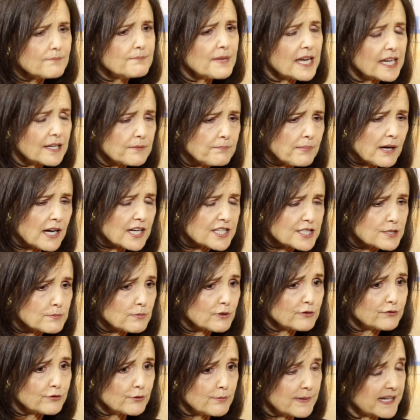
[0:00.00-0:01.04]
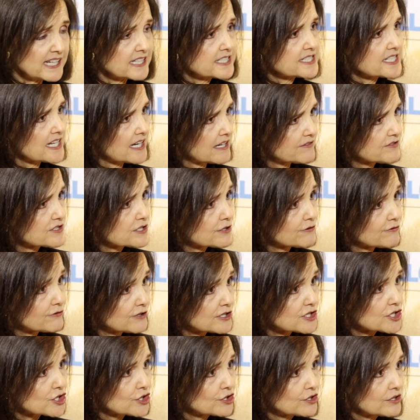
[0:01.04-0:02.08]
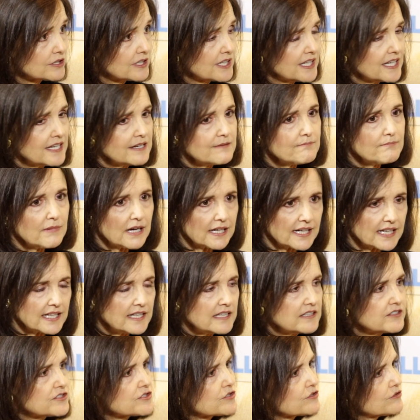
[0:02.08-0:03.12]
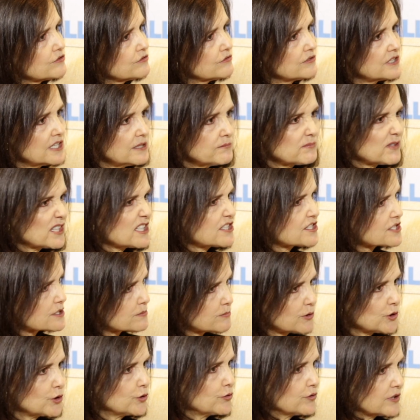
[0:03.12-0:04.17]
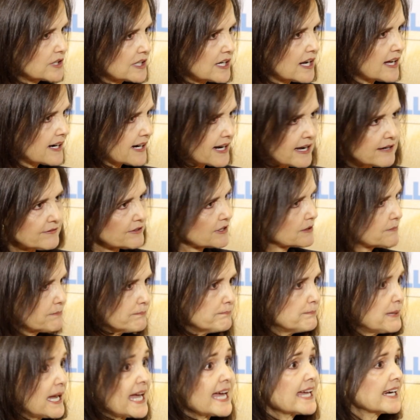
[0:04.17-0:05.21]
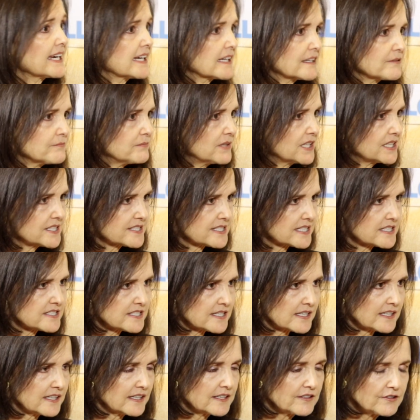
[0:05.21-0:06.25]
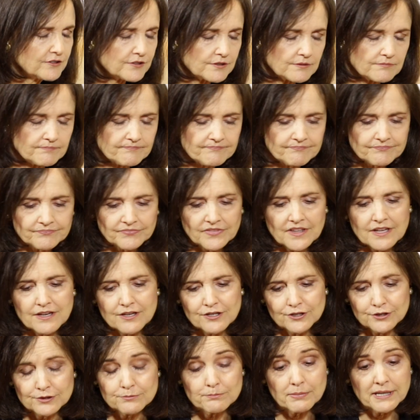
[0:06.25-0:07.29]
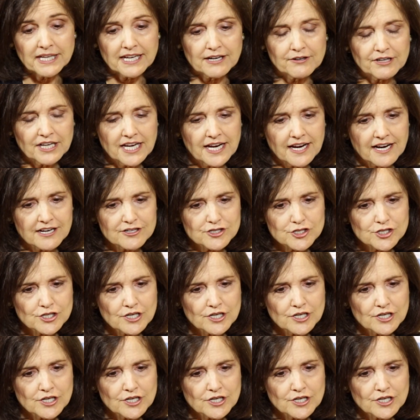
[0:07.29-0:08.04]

make it possible for banks to have sufficient money to keep things smooth and not have a panic because they suddenly couldn't pay out cash.